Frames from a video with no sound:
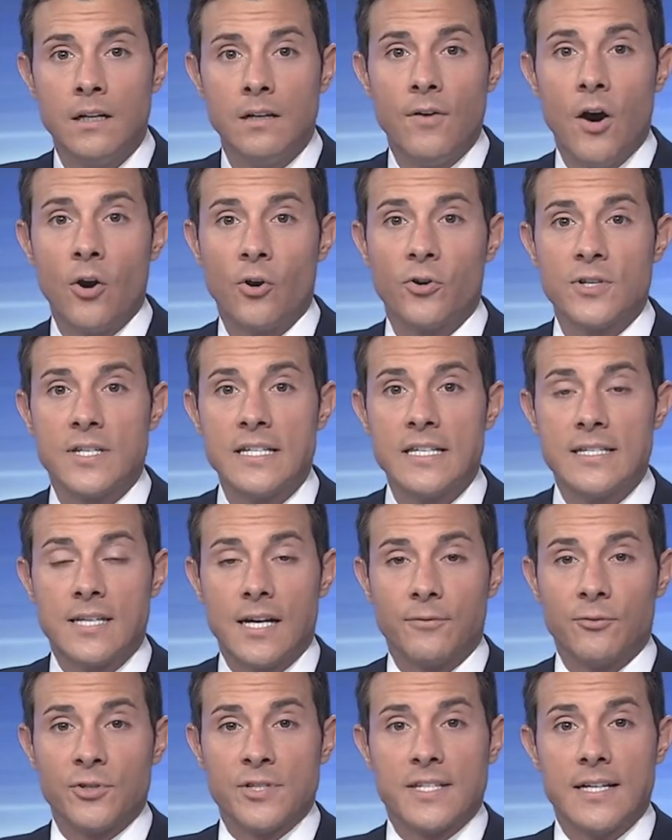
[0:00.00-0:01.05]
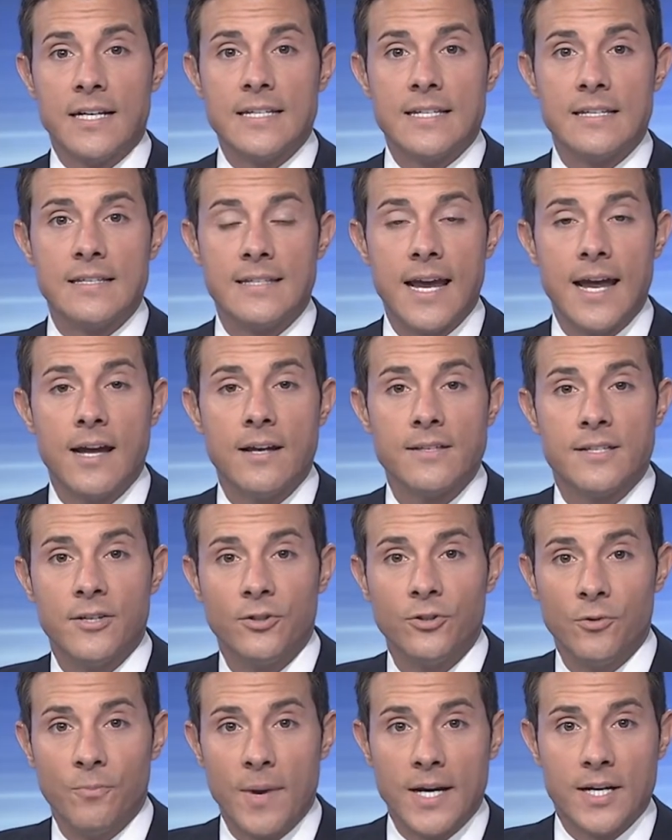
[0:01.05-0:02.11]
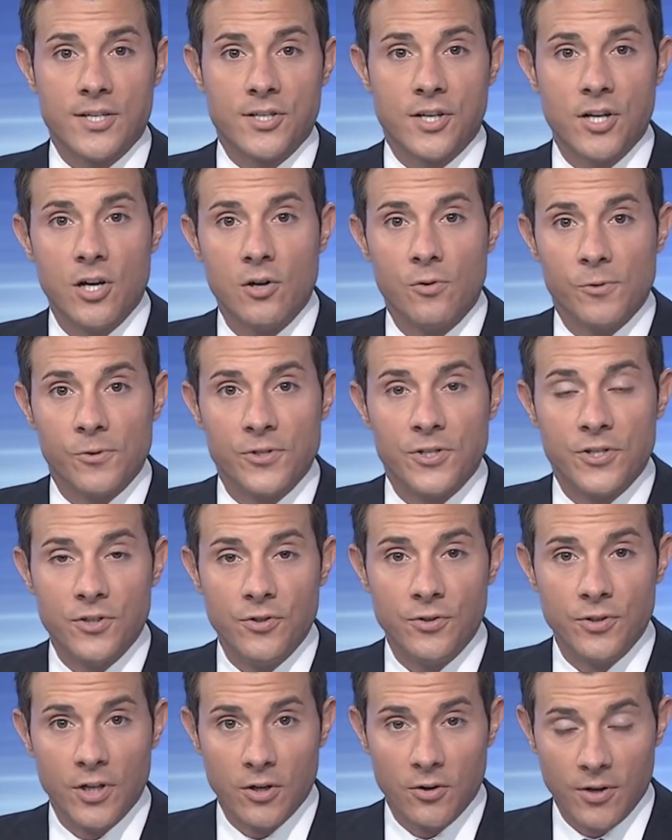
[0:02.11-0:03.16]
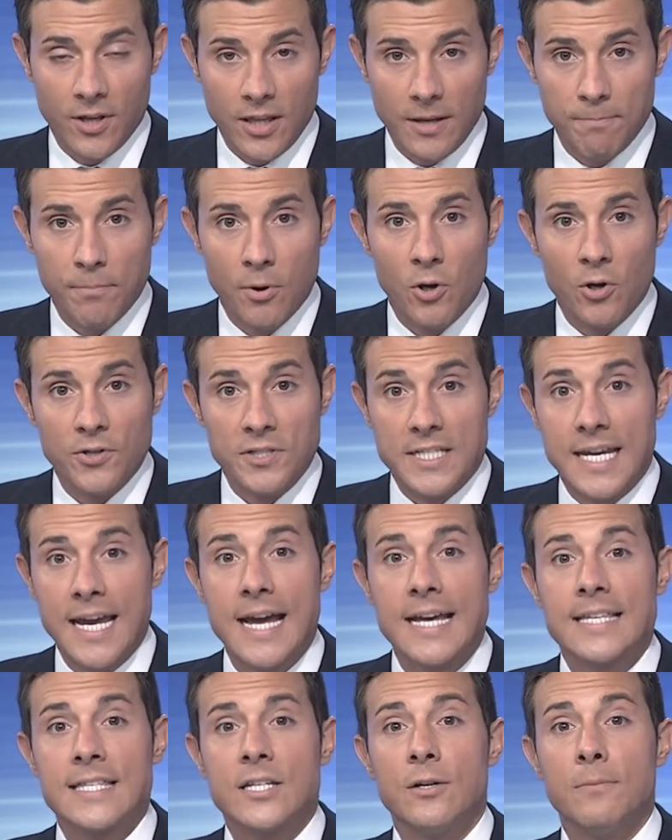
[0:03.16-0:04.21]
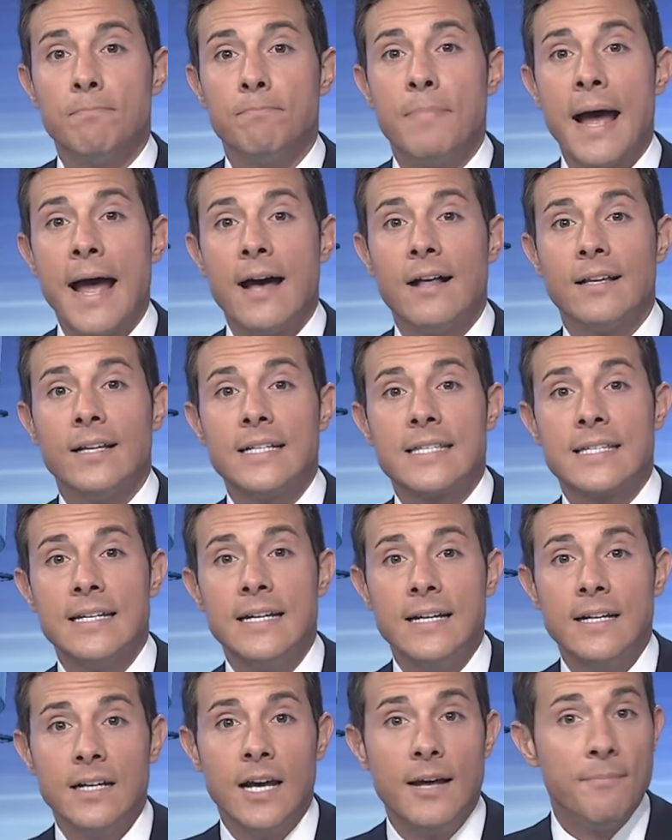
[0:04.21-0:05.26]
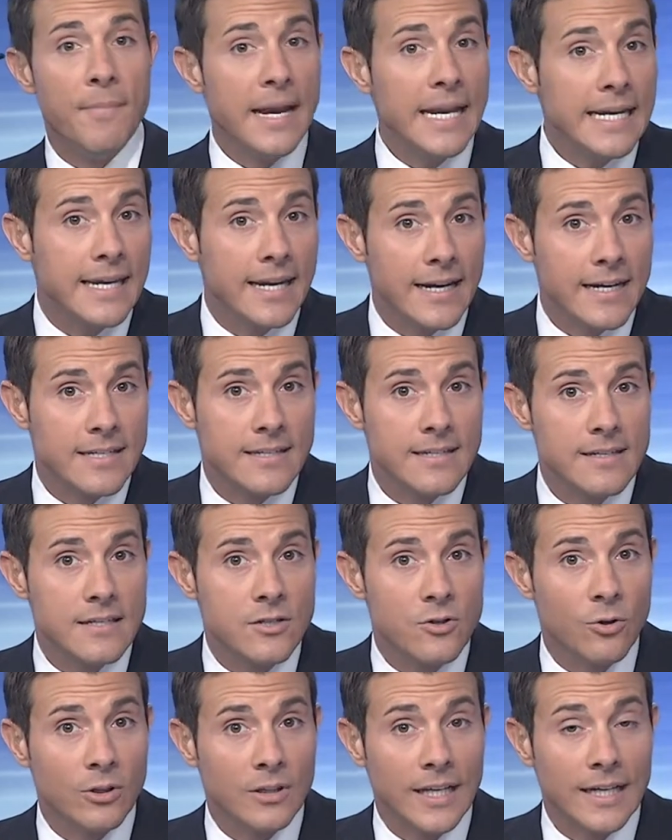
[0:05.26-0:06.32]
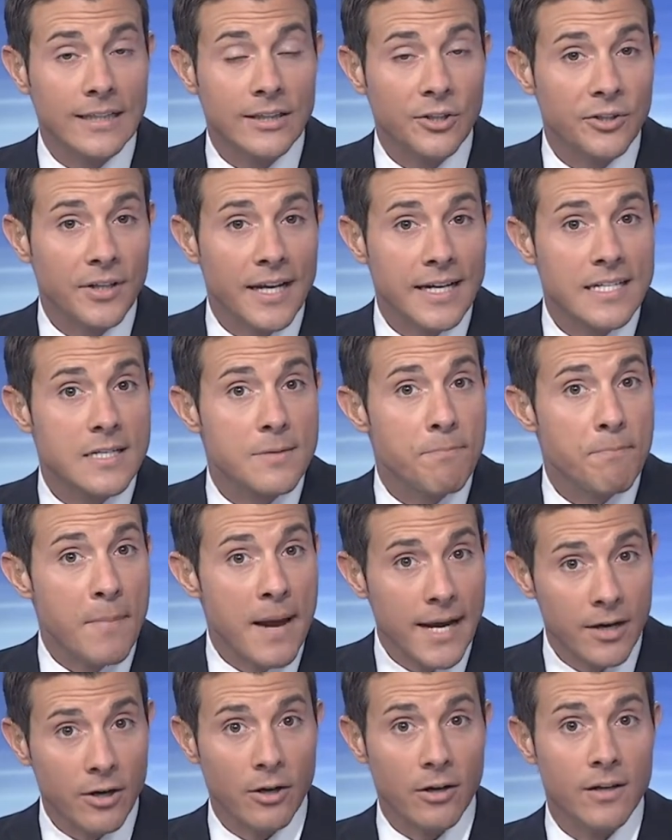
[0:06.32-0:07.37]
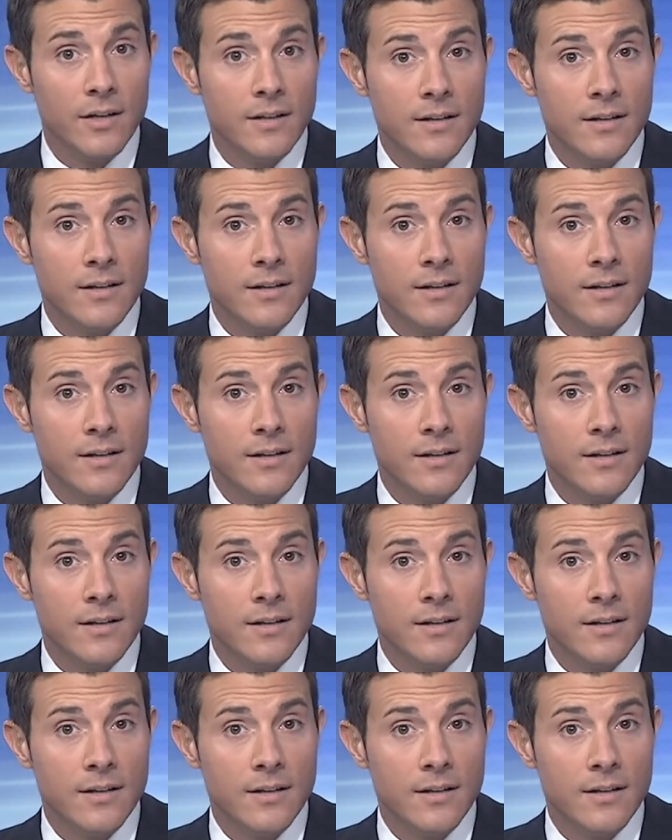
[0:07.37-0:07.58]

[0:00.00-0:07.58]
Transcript: Voters in several cities and towns here in New Mexico will soon go to the polls to cast their ballots, in many cases, to elect their next mayor.